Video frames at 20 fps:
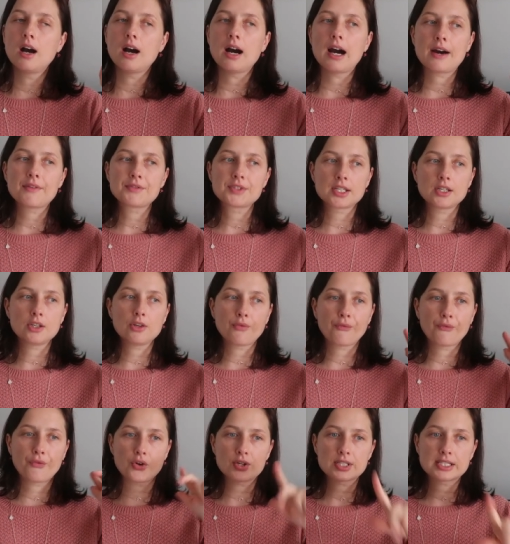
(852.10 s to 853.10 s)
after your
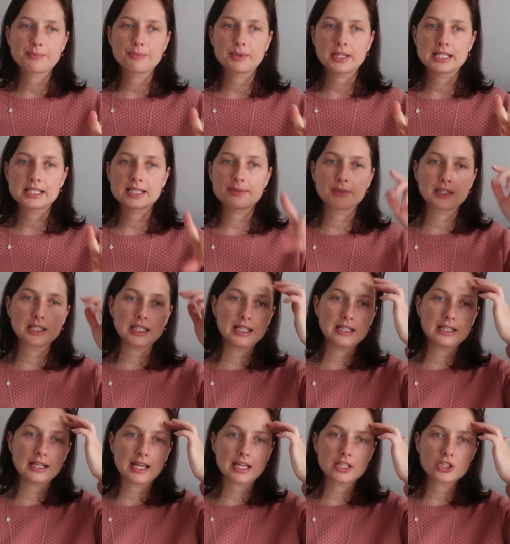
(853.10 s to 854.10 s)
first placement
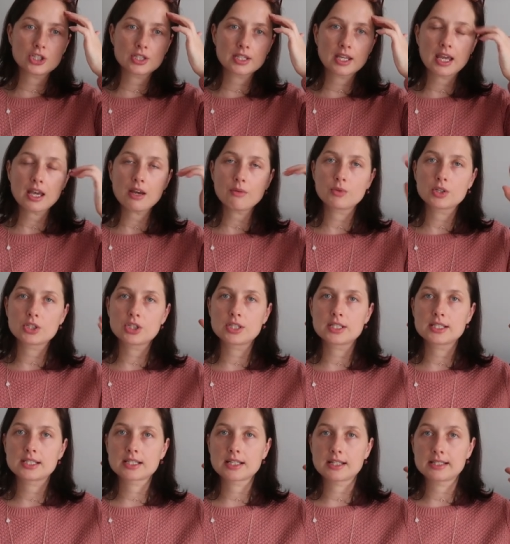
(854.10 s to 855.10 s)
in aged care, which
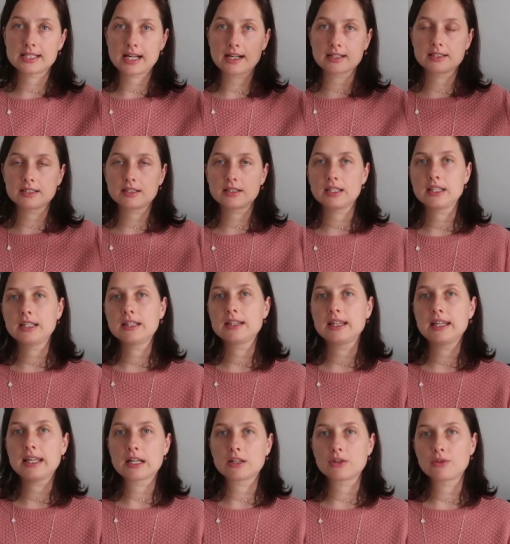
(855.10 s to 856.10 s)
is conducted in
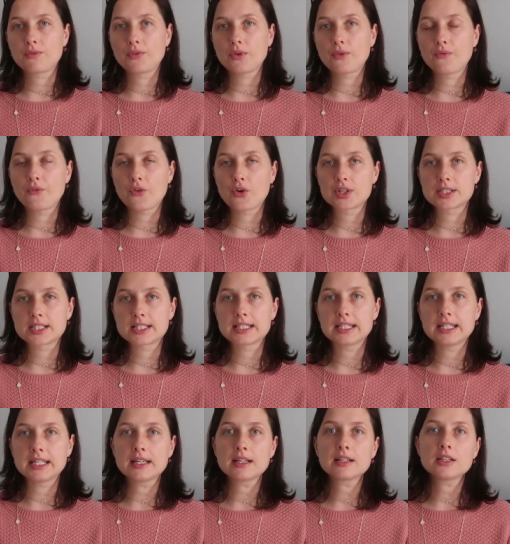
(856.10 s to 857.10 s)
the end of your first
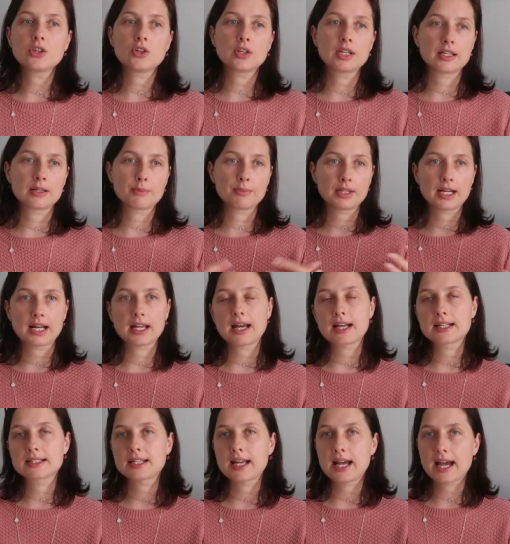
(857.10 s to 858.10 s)
year, you can apply
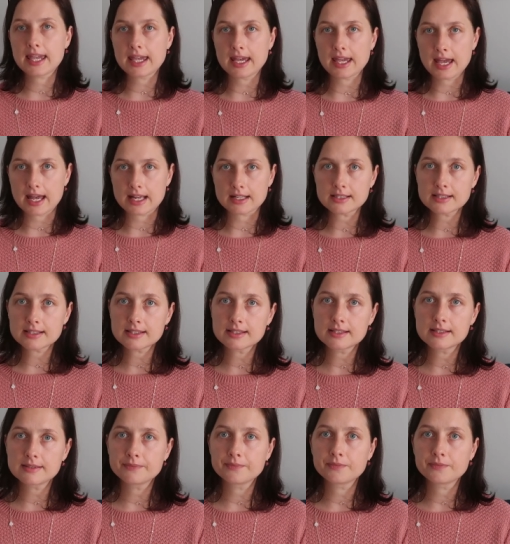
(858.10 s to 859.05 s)
as I A Ns.